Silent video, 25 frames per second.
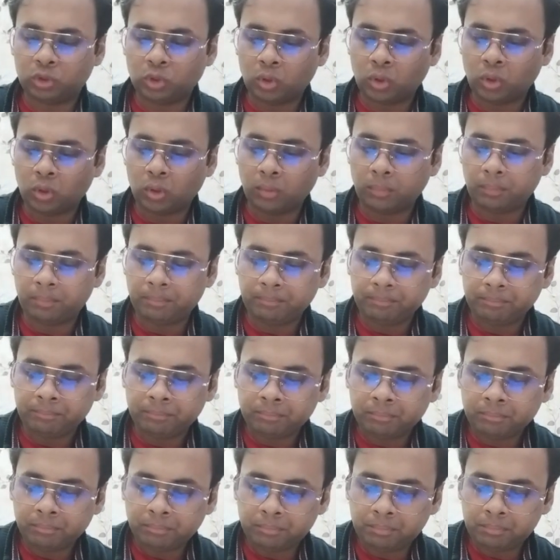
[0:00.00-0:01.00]
So
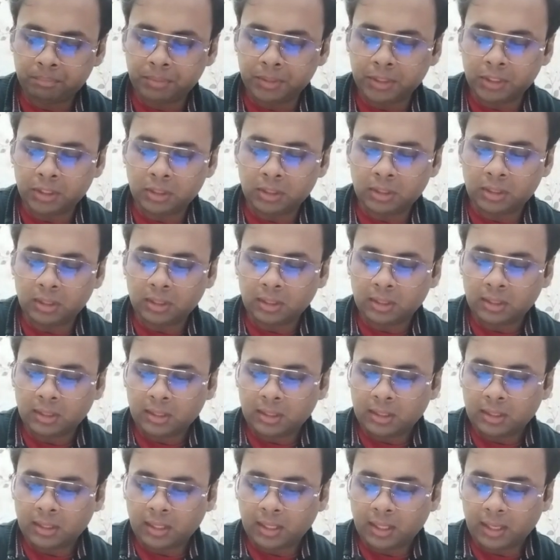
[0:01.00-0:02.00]
P
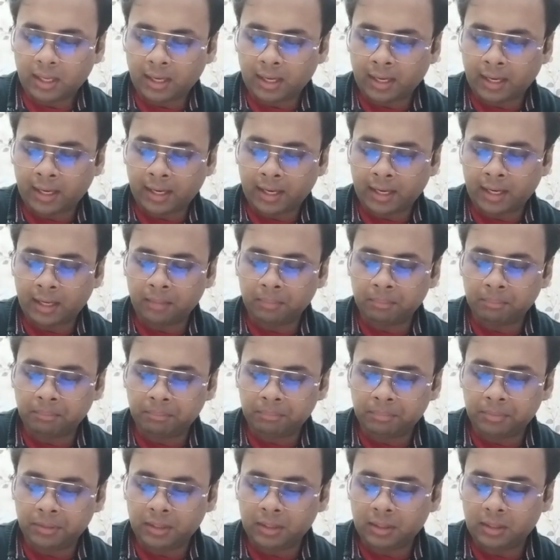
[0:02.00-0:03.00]

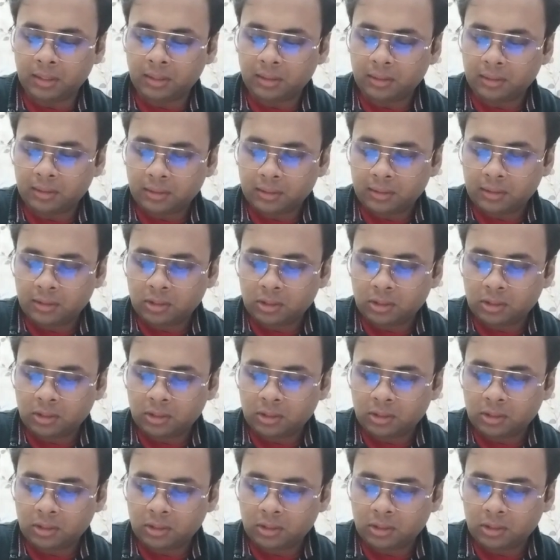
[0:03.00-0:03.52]
and B